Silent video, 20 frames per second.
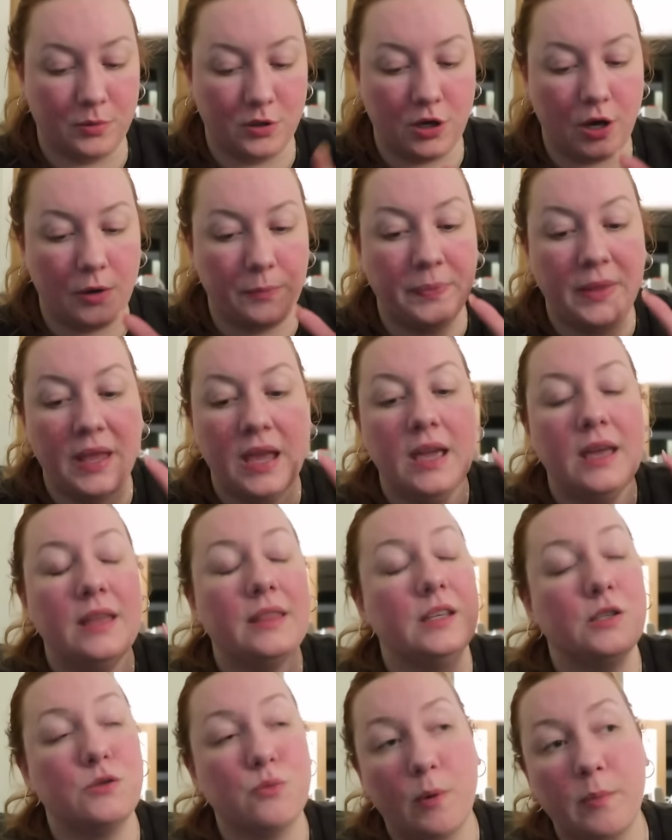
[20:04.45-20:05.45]
So
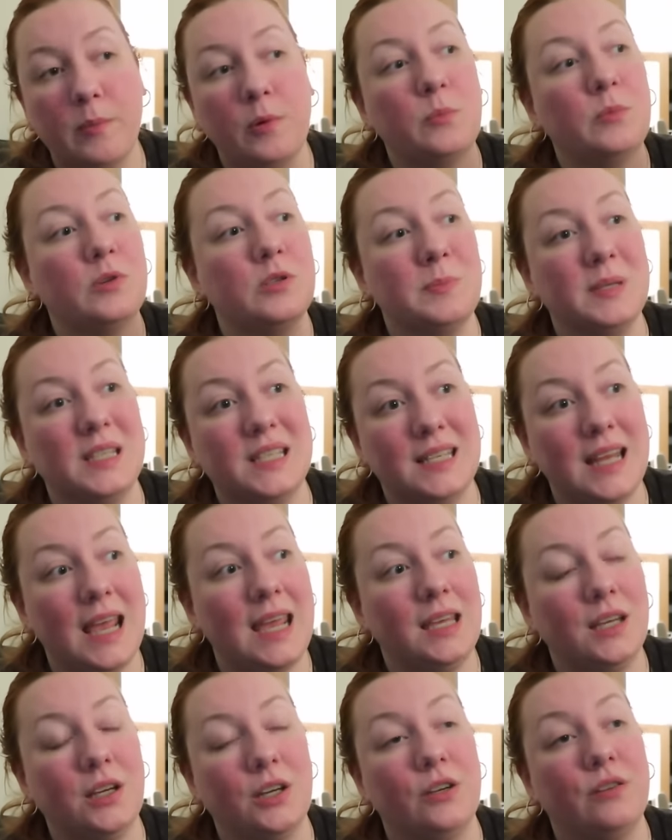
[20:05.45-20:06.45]
this woman was
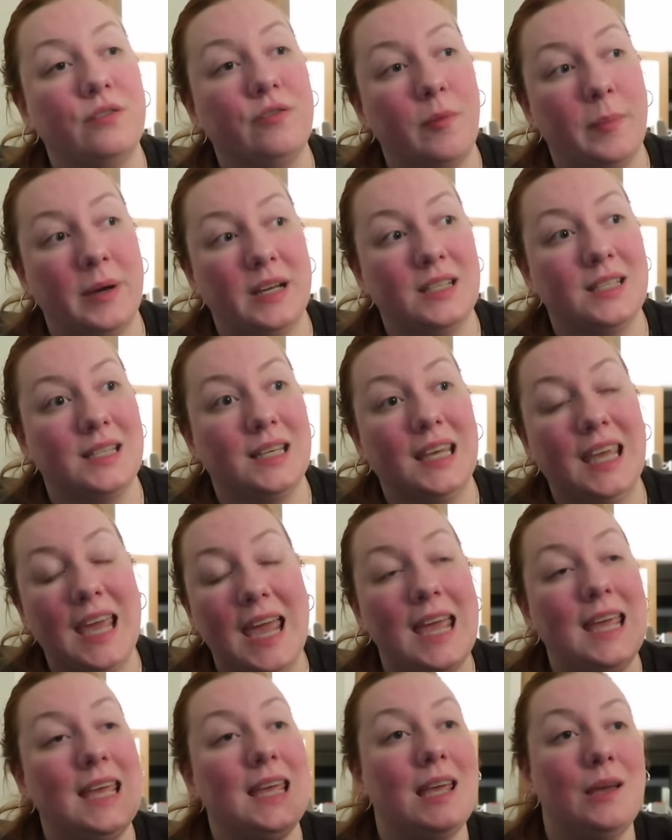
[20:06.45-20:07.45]
mistaken for Madison
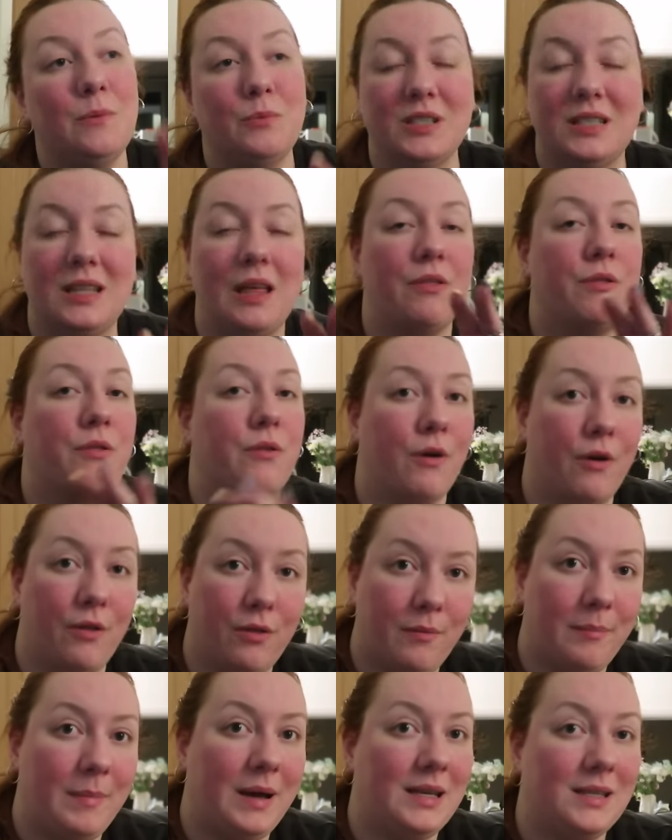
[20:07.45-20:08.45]
Kate. It was then thought
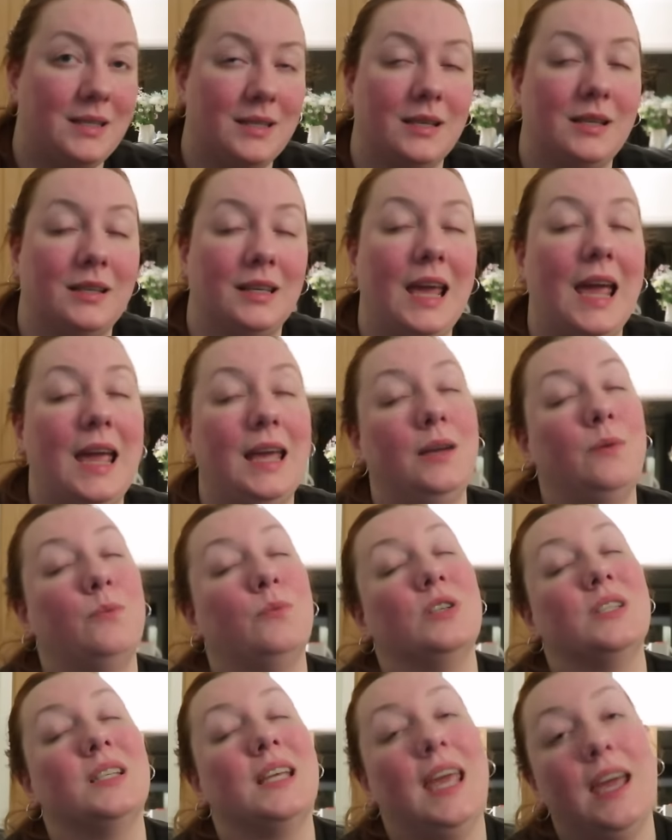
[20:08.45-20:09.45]
that Madison Kate
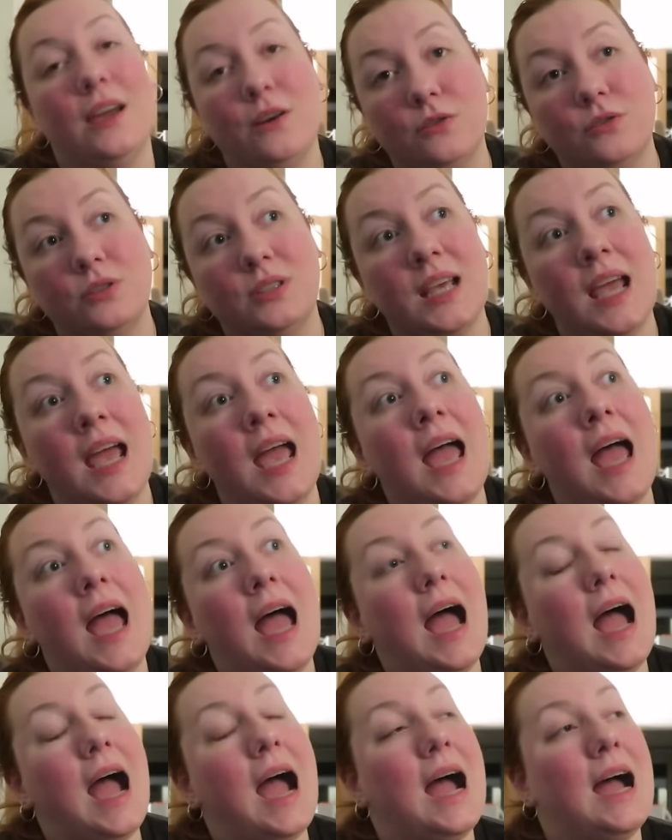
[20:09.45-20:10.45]
was killed
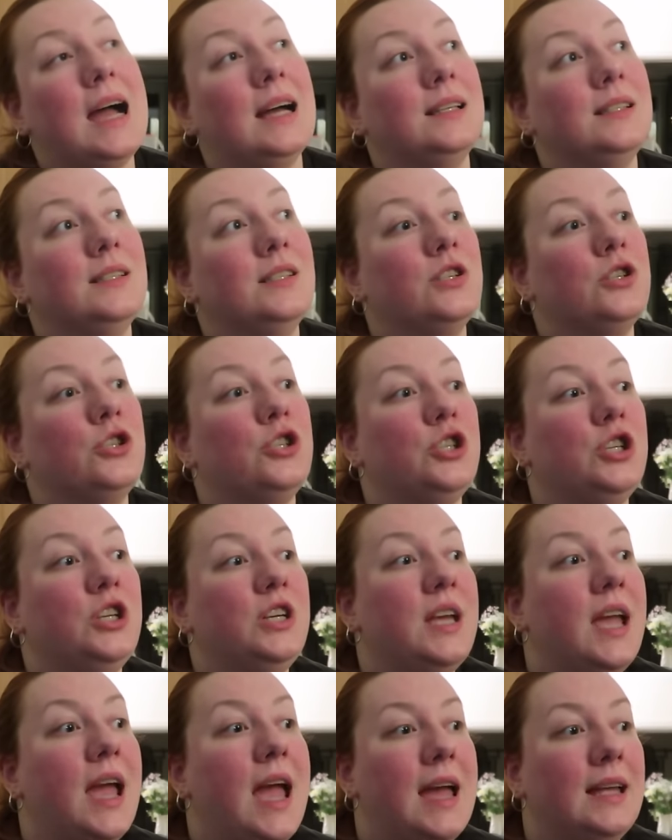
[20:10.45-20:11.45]
and
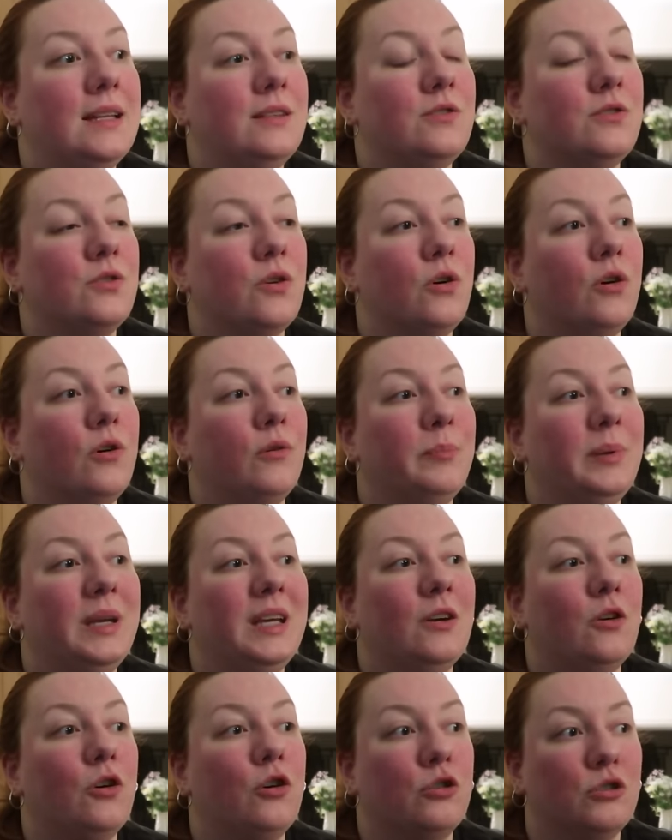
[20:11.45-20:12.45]
she ends up
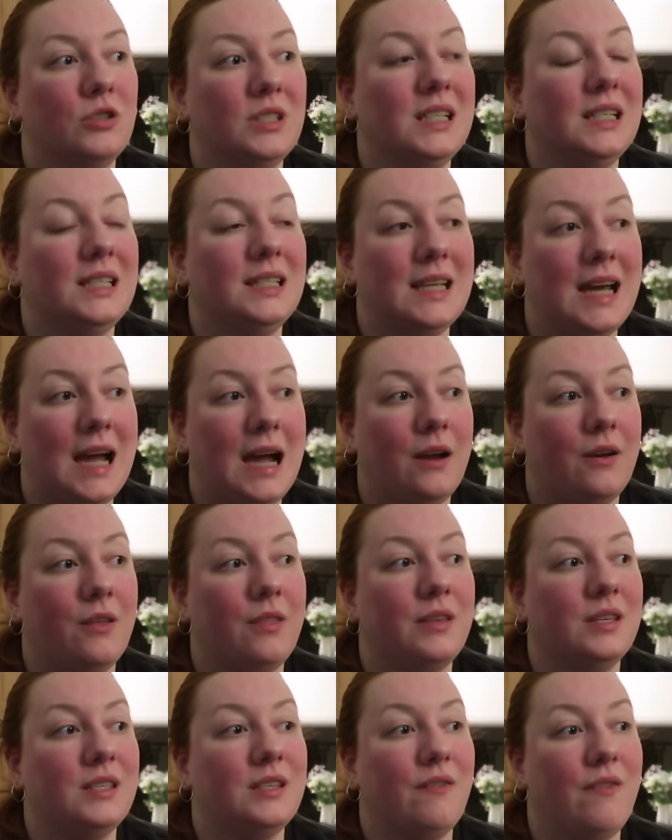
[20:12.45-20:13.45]
being hunted down
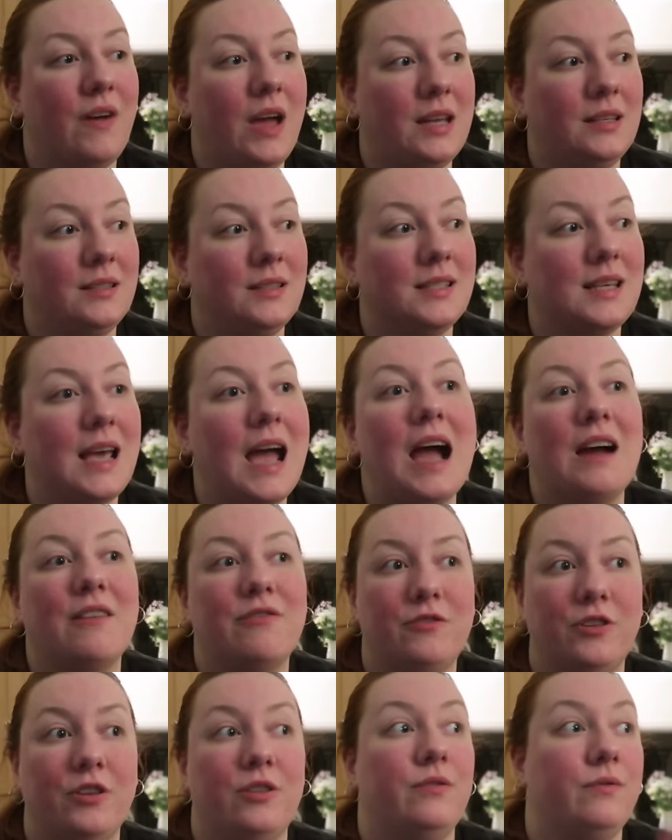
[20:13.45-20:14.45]
at this event
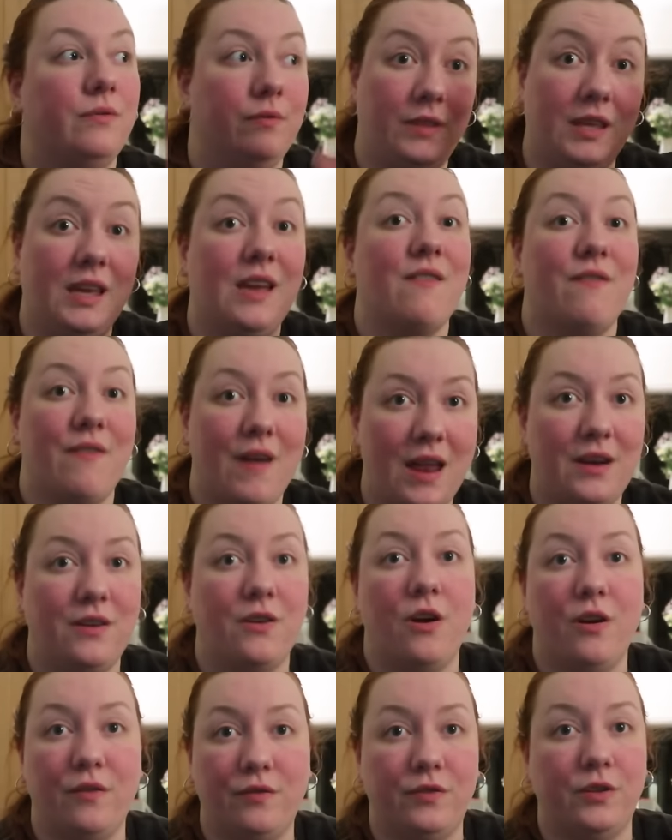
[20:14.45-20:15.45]
after the
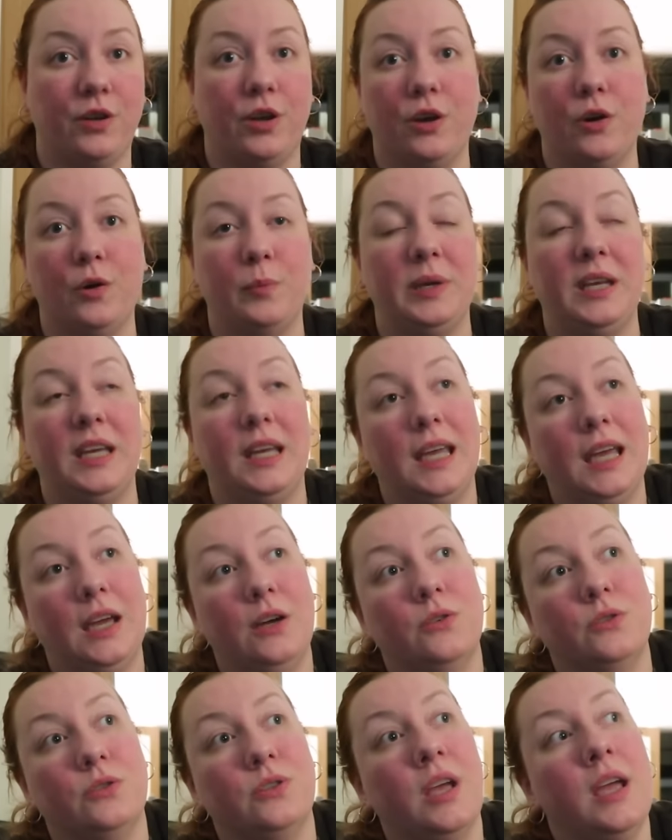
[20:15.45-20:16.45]
event of the girl being
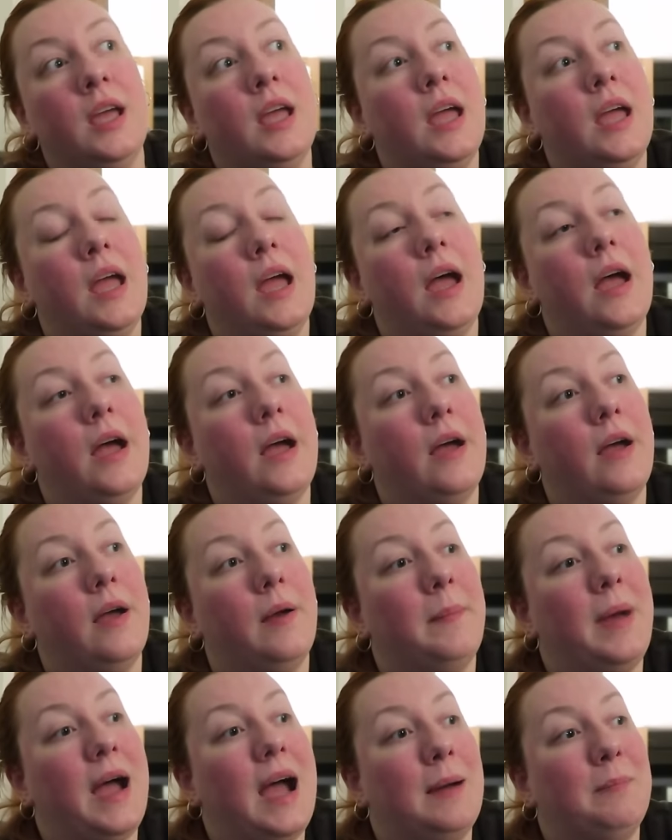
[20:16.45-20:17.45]
killed
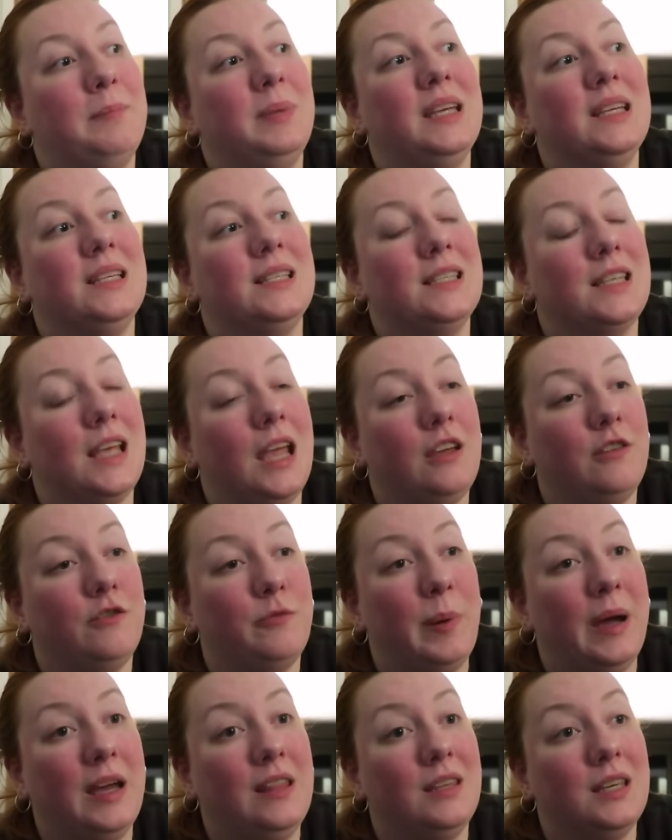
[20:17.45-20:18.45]
um, and being
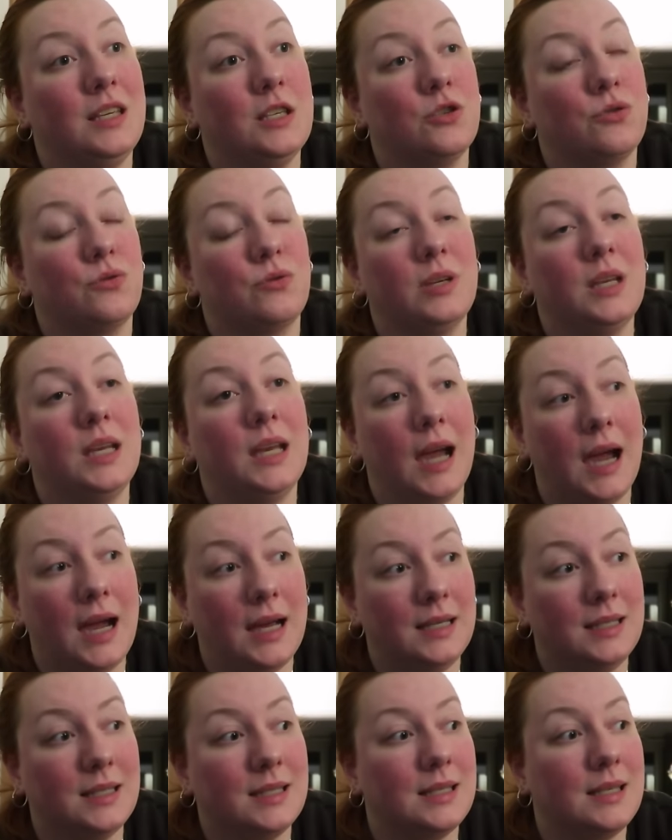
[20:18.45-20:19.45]
saved by these three
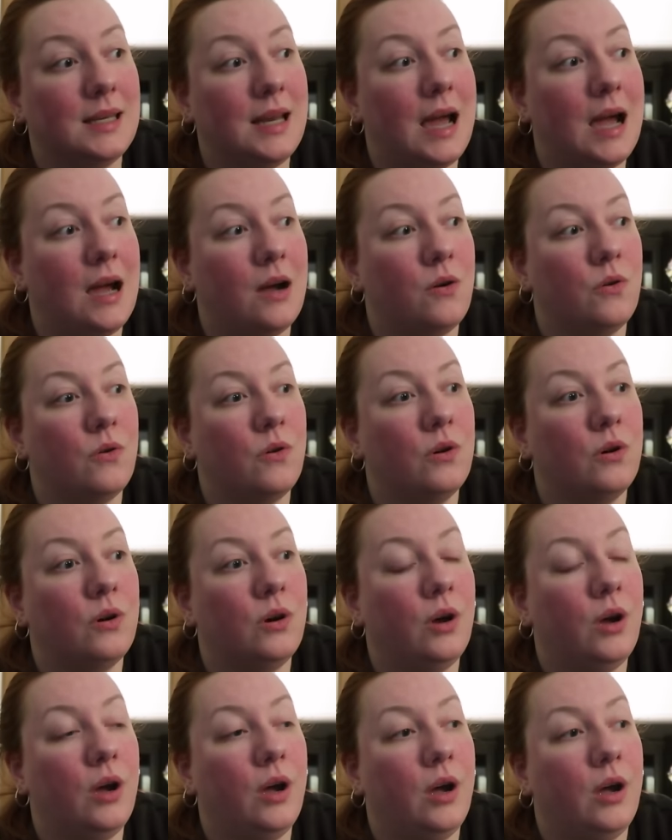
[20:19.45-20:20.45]
guys. Now,
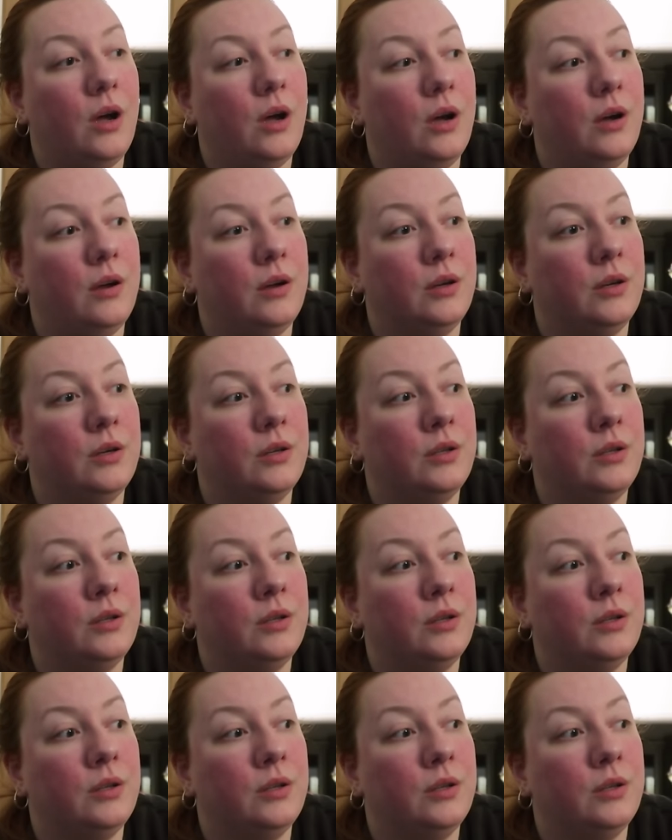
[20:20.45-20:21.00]
uh,